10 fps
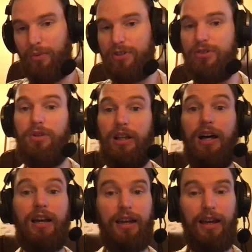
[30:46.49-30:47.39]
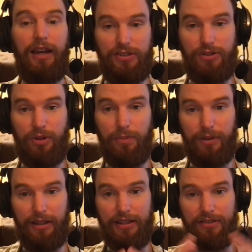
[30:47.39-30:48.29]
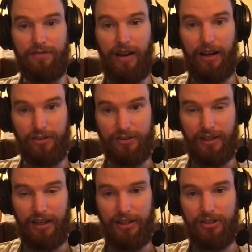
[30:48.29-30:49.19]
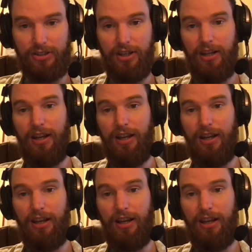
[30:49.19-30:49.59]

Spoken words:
I wish you luck as you complete this final stage.